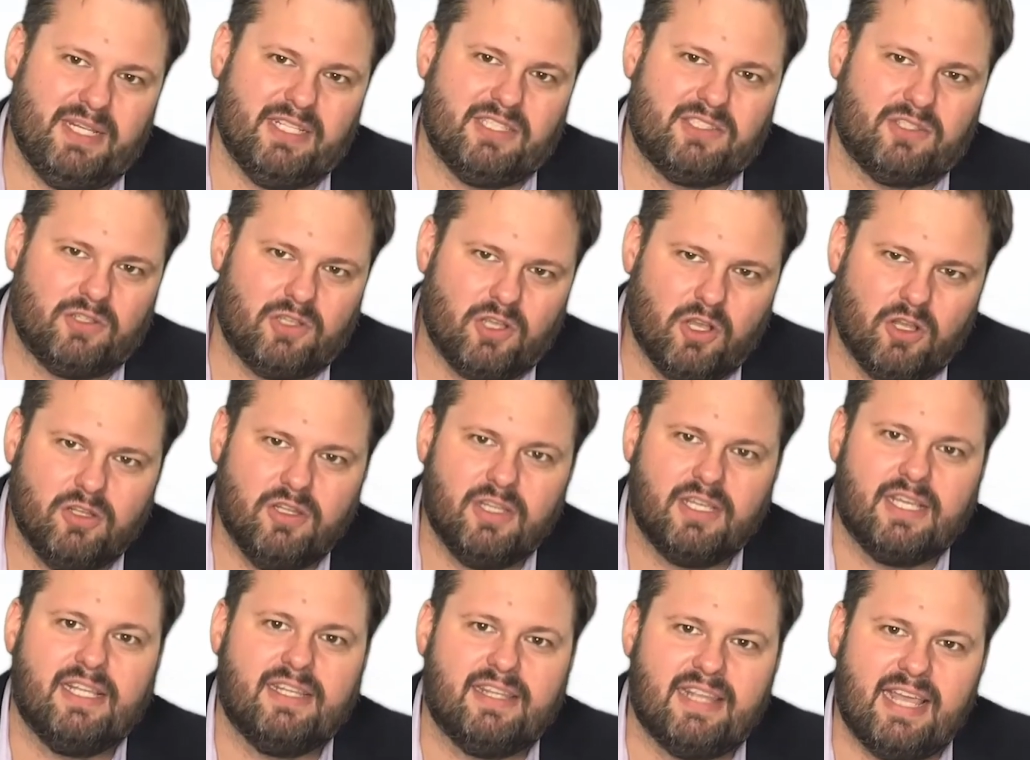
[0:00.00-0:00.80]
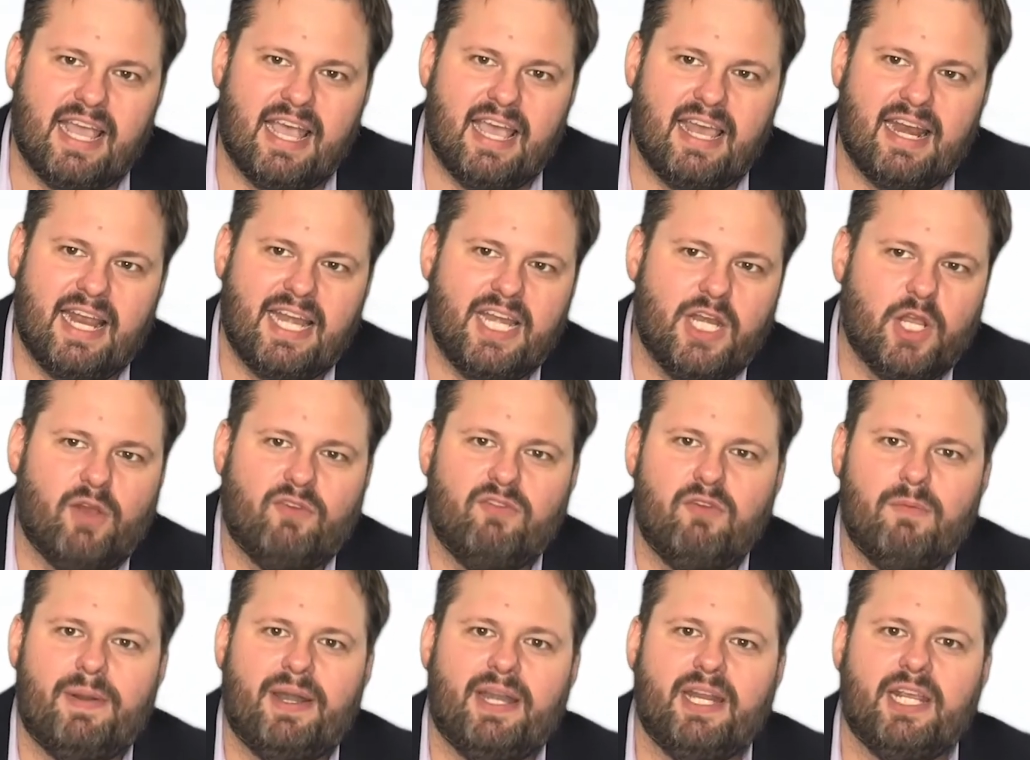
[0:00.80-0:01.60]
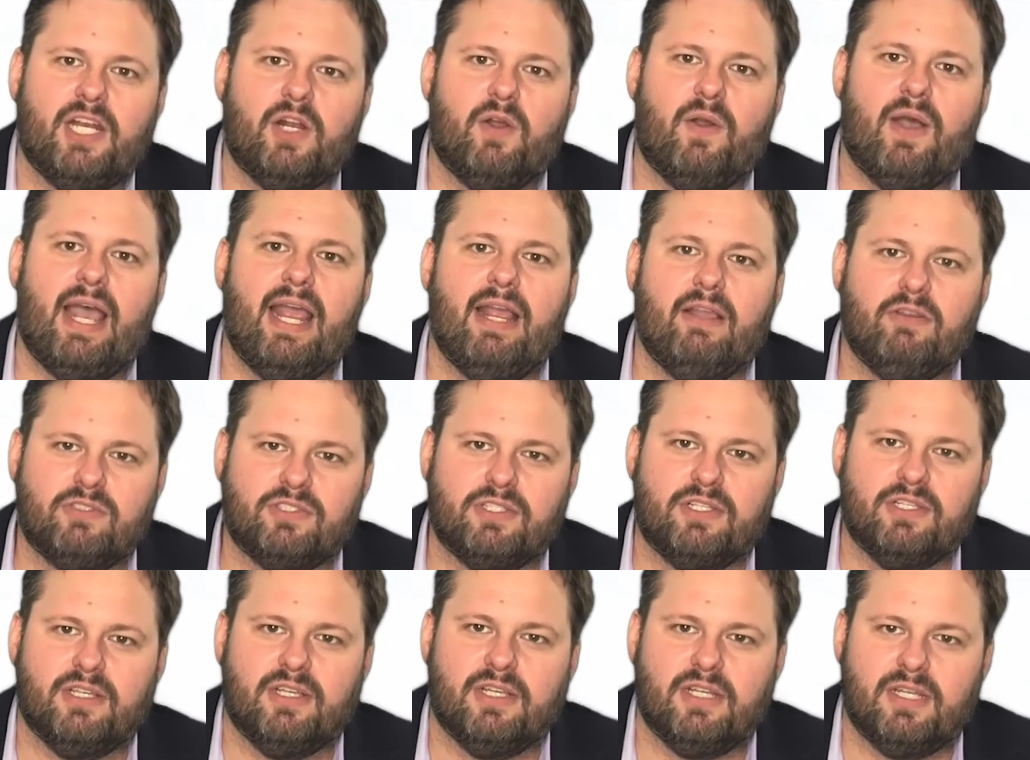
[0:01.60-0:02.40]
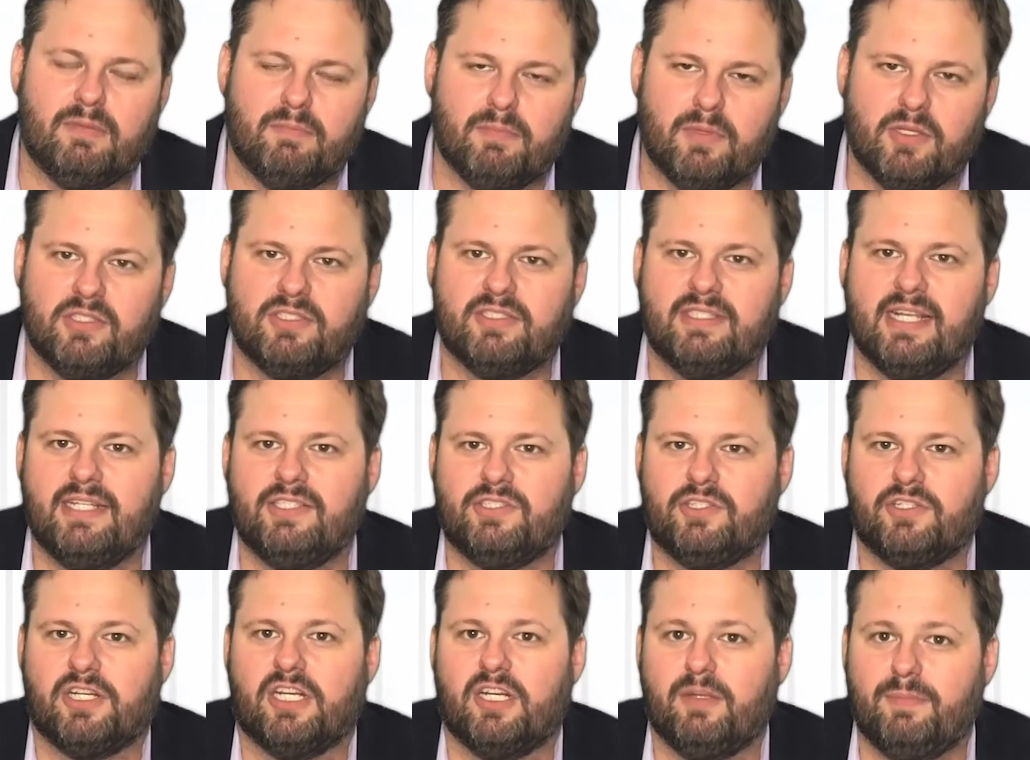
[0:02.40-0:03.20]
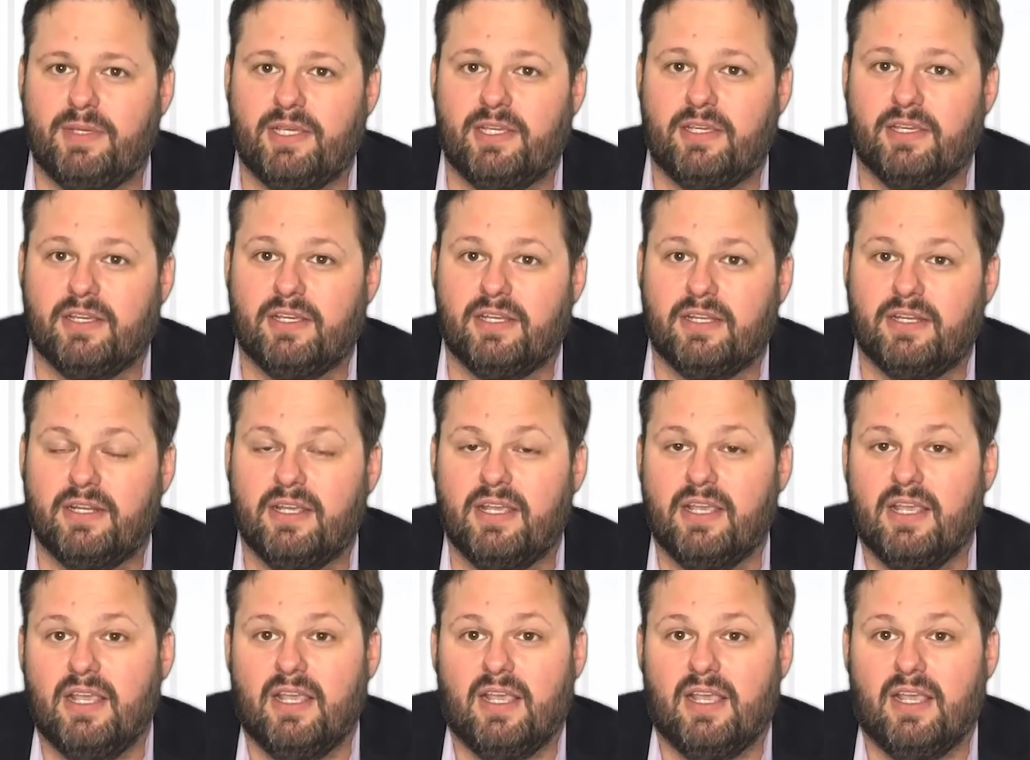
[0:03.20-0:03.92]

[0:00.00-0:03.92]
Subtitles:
So go look at that. I know everybody in Ohio is good. Most states are going to be good.